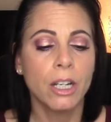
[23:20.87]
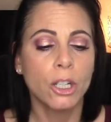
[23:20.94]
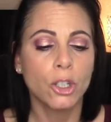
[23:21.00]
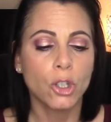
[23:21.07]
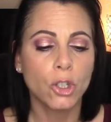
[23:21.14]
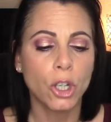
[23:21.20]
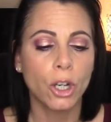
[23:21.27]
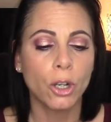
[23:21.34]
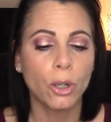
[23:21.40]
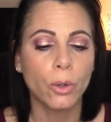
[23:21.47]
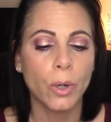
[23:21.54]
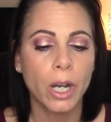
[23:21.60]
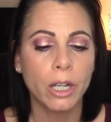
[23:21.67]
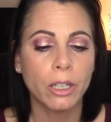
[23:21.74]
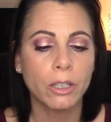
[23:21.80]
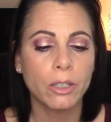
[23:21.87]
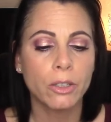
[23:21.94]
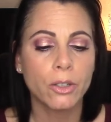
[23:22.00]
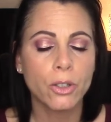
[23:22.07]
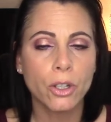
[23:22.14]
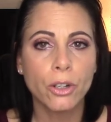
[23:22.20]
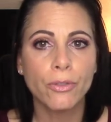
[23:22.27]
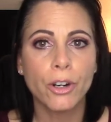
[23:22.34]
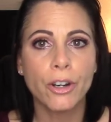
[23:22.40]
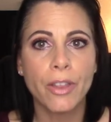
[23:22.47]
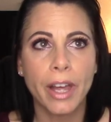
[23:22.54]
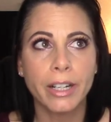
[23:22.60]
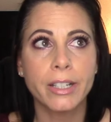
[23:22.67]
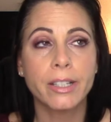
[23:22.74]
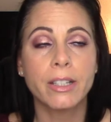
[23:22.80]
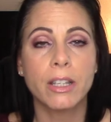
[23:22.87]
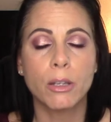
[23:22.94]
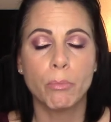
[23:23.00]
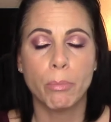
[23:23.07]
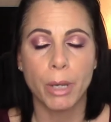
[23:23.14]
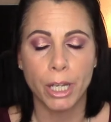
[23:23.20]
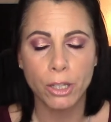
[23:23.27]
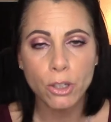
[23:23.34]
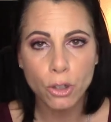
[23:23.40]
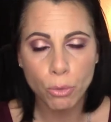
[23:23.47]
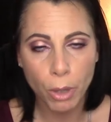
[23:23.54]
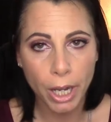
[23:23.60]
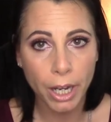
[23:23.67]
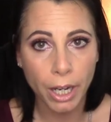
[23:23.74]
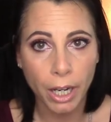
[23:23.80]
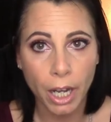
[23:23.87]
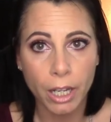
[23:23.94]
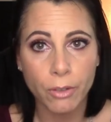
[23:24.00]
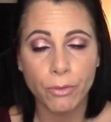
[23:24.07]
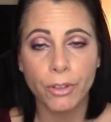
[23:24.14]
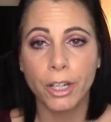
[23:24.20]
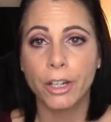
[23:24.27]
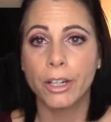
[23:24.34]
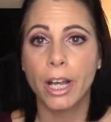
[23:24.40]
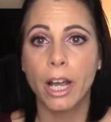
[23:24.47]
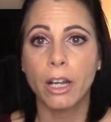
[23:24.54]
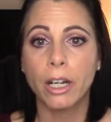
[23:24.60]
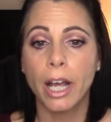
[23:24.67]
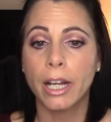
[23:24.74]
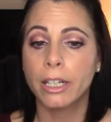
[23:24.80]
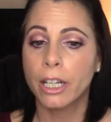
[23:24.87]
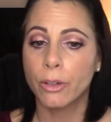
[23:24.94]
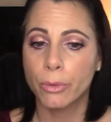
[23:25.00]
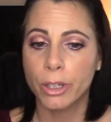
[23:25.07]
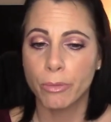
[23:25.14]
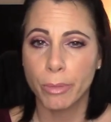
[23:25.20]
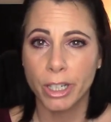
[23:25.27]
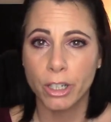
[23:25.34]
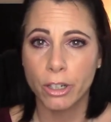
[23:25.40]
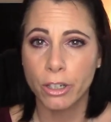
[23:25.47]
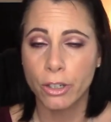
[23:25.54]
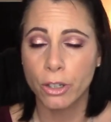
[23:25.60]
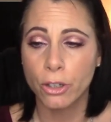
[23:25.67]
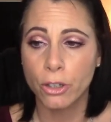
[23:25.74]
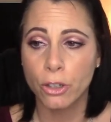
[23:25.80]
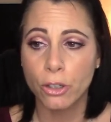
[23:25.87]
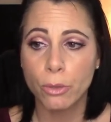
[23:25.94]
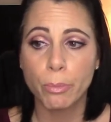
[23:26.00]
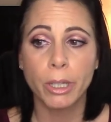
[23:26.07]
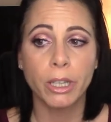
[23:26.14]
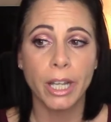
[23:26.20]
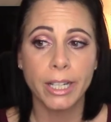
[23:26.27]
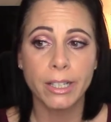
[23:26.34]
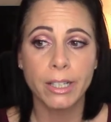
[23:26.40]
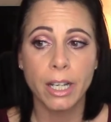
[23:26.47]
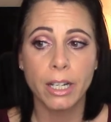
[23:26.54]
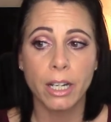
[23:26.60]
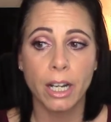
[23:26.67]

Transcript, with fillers: So so far that is the best way I have figured out how to get rid of my dark circles, but like said,